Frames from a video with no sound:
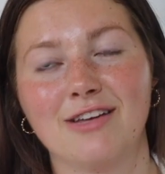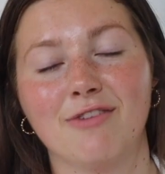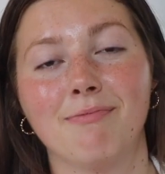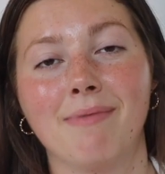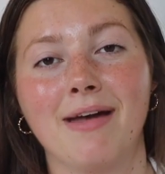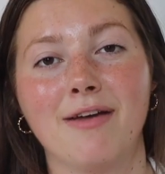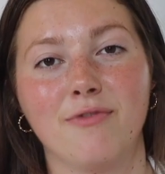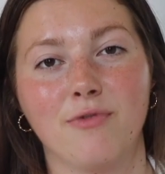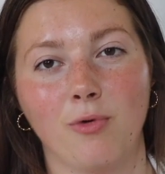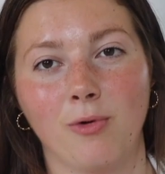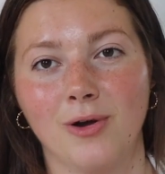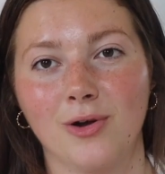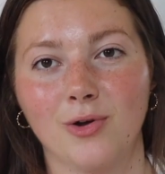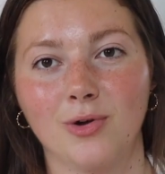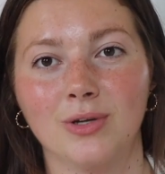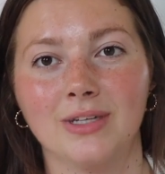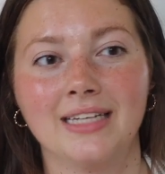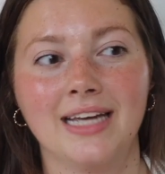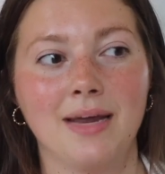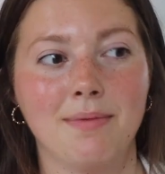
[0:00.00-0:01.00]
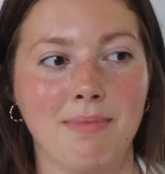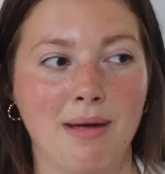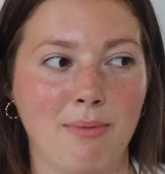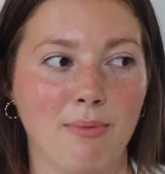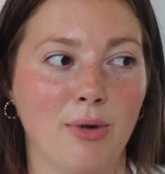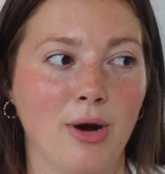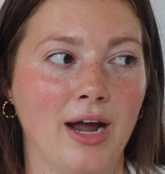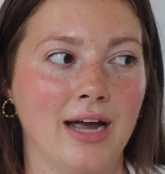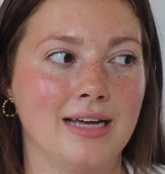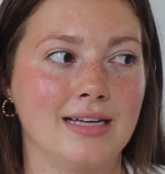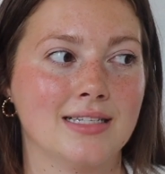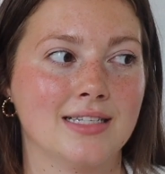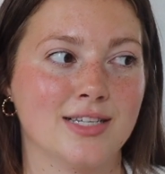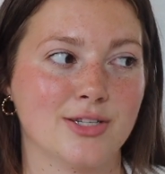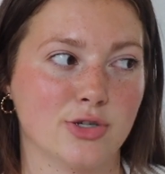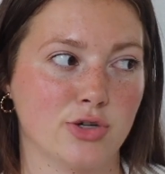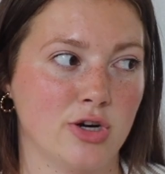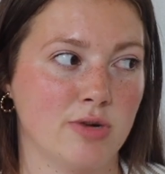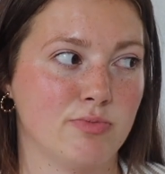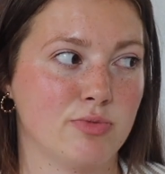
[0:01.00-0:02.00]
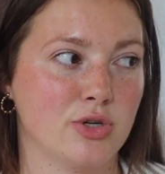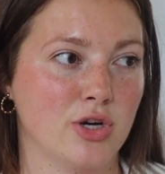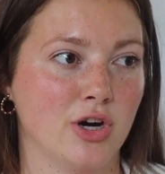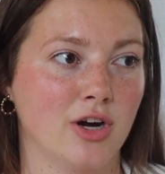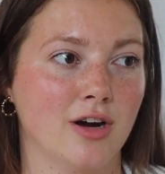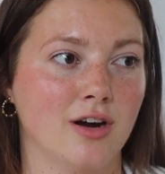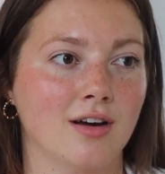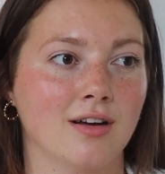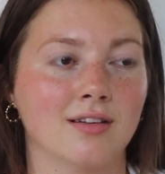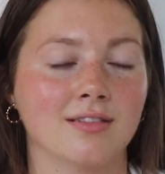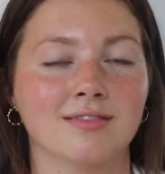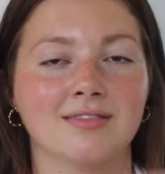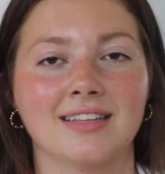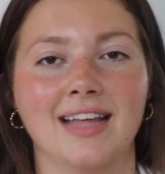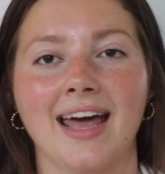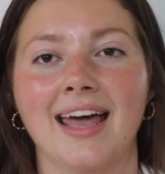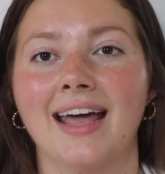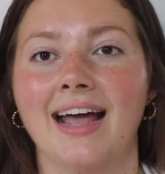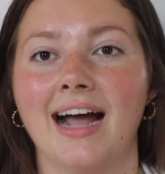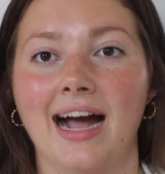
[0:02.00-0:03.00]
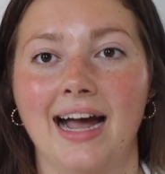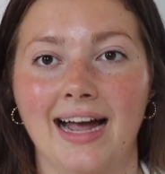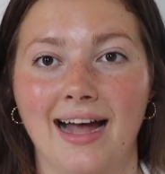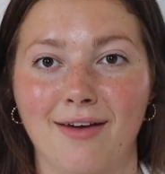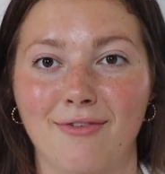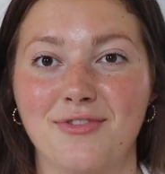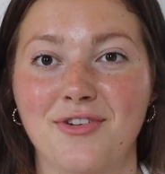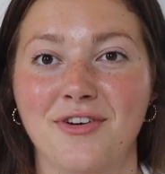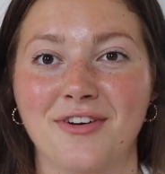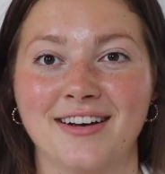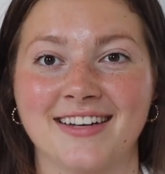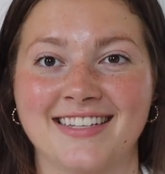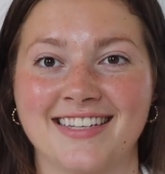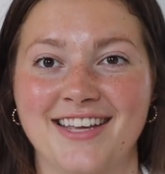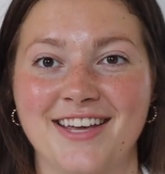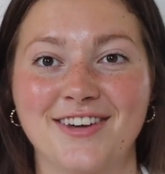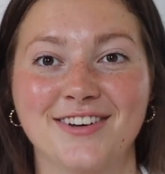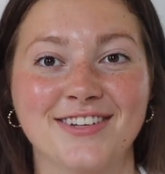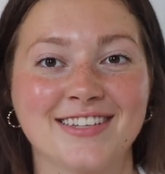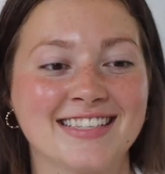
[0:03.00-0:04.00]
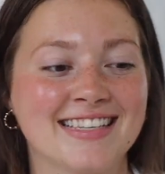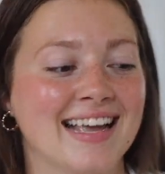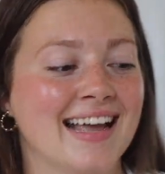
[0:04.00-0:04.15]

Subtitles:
if my 4-year-old can memorize scripture, like, I have no excuse.